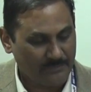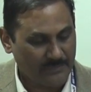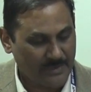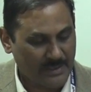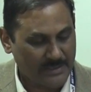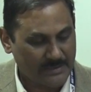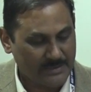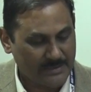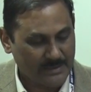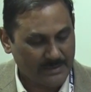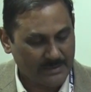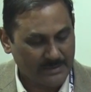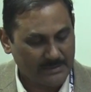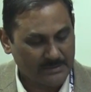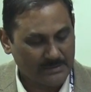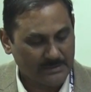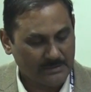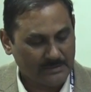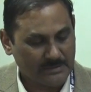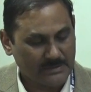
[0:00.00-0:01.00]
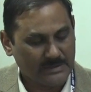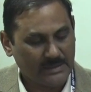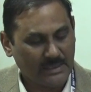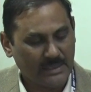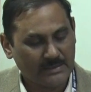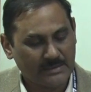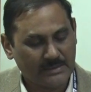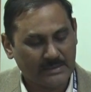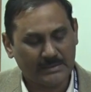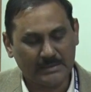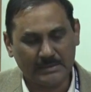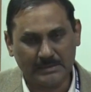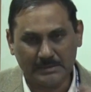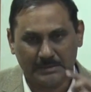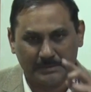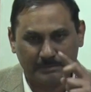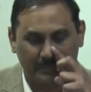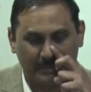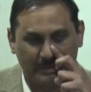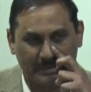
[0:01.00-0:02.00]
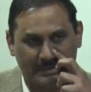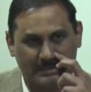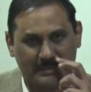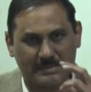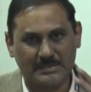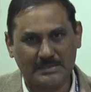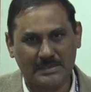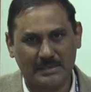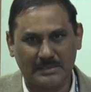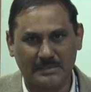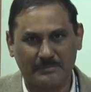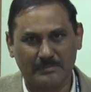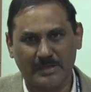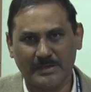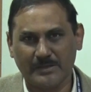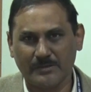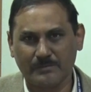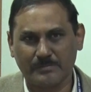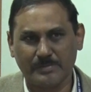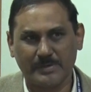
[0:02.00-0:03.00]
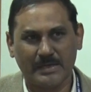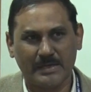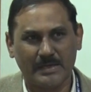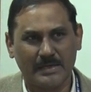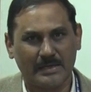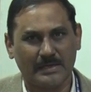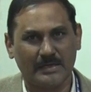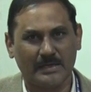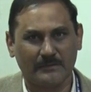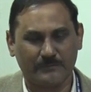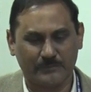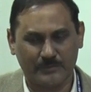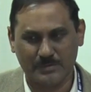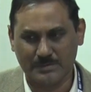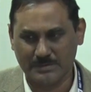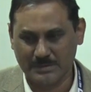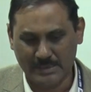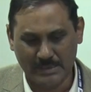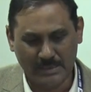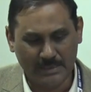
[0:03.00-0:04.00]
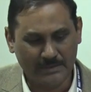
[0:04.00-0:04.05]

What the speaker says: And then the other reasons are the myopia and of course